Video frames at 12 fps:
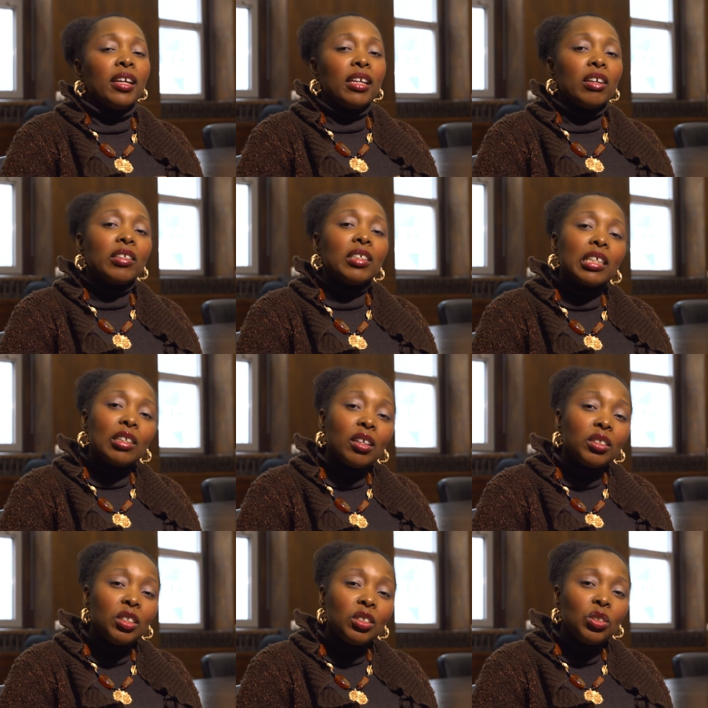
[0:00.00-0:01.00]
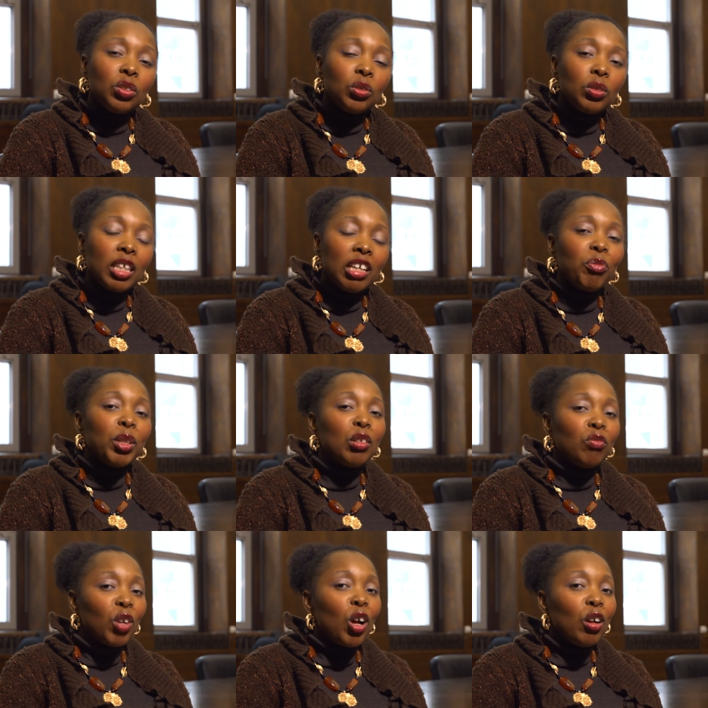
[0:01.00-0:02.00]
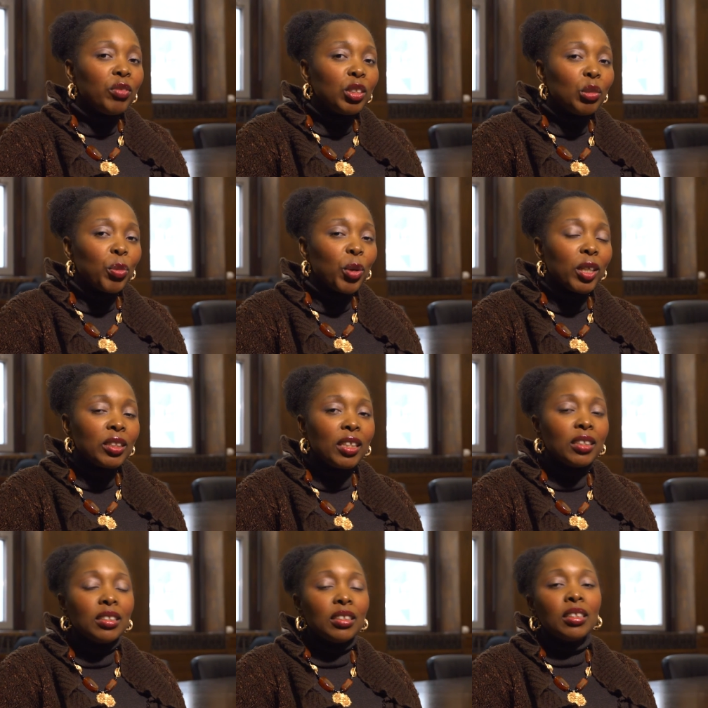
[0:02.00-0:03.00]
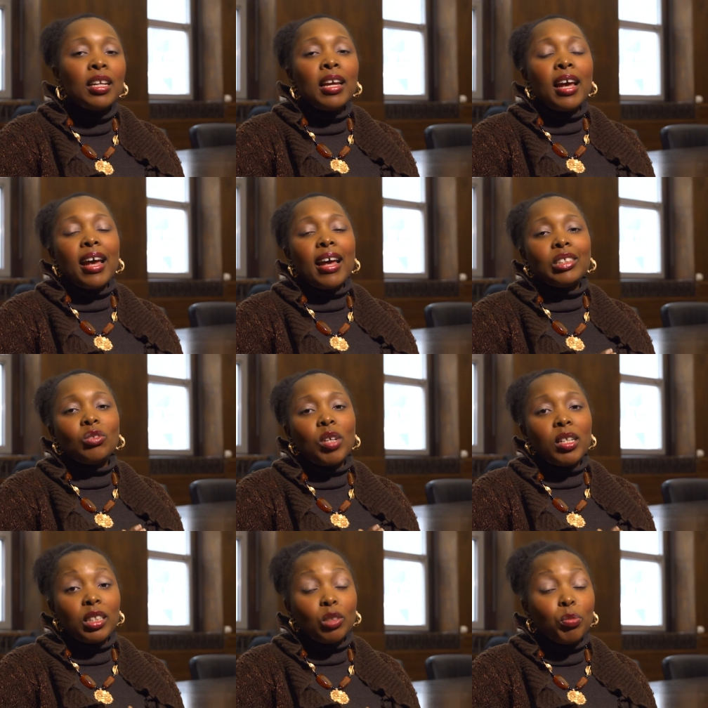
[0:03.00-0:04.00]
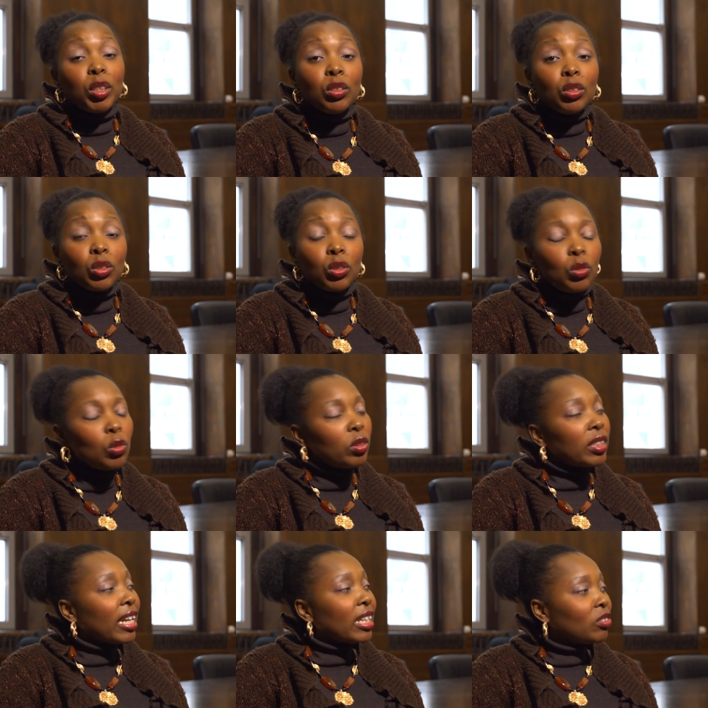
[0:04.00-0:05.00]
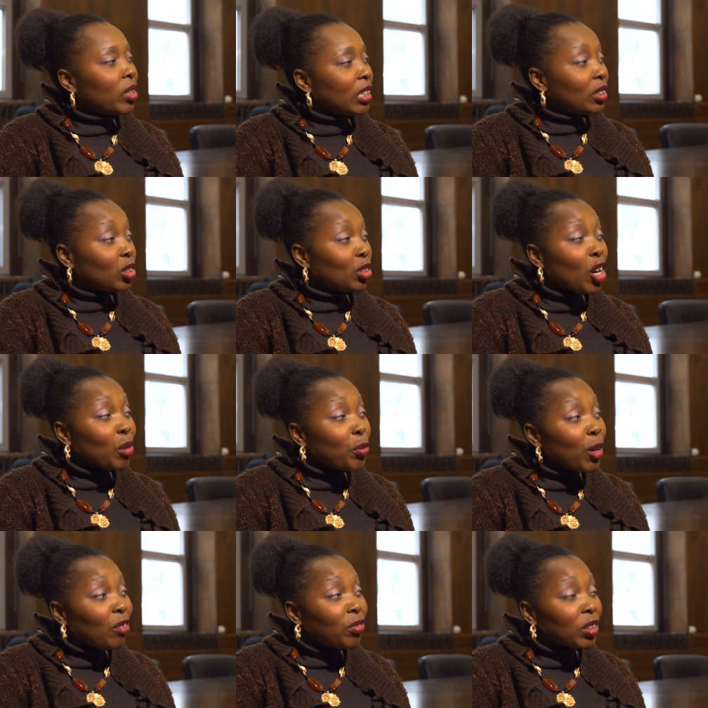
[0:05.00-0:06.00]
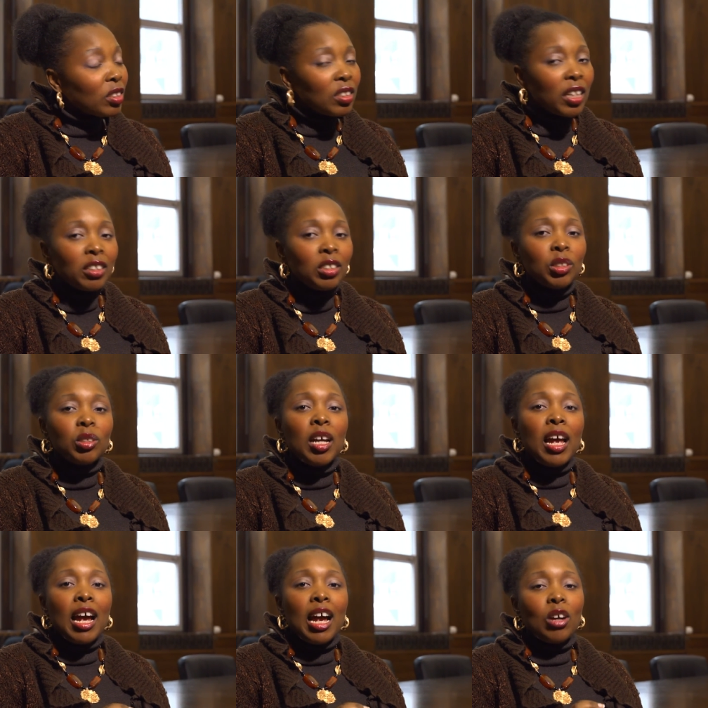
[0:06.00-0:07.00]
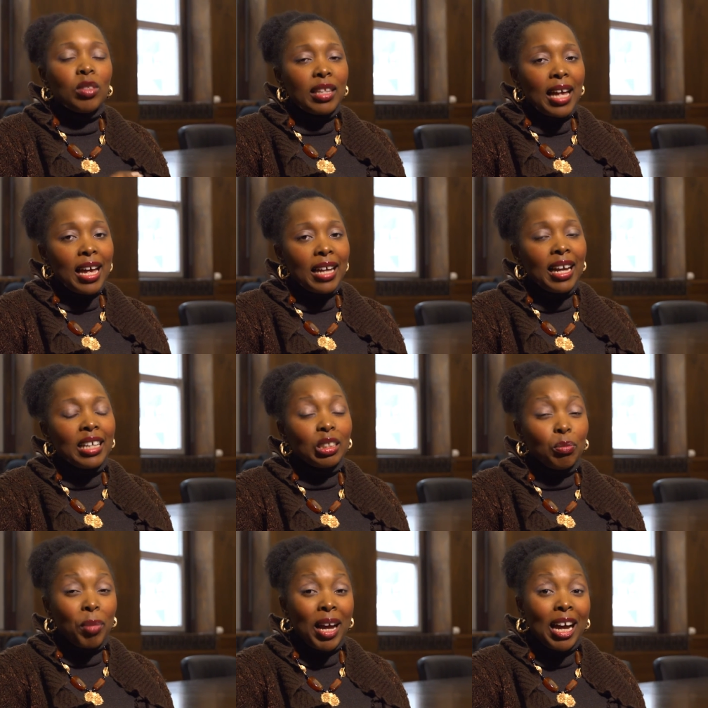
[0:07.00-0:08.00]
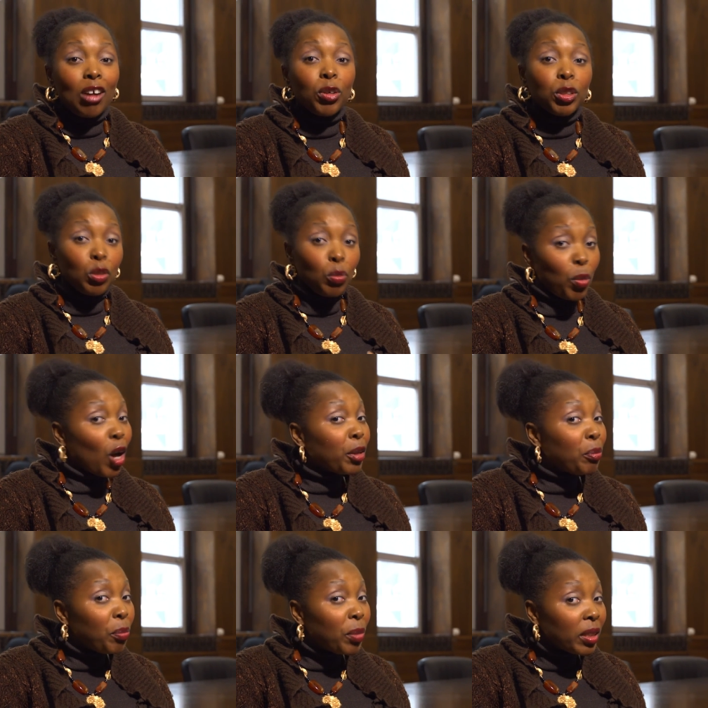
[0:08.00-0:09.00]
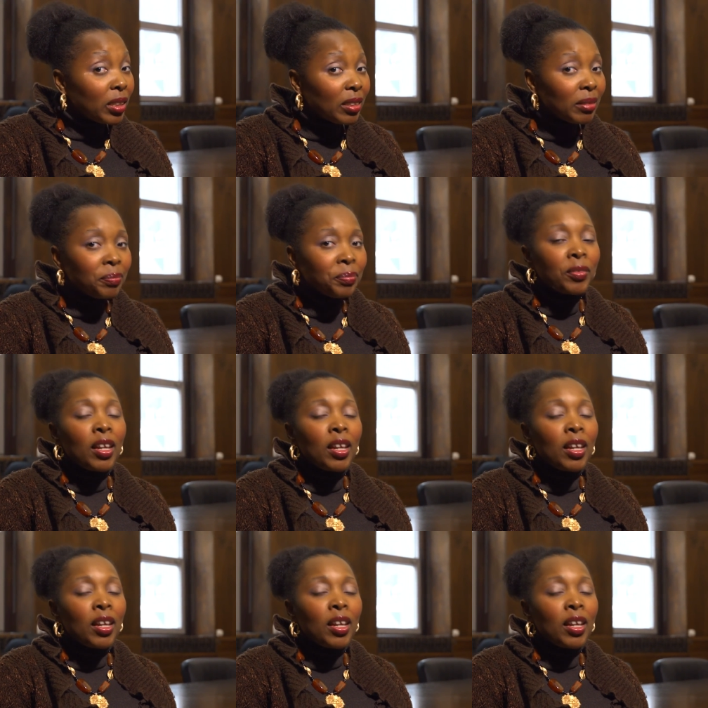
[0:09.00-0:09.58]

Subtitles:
technology institutes have been involved in the process, as well as business schools, as well as the nonprofit sector, how that has empowered the bottom billion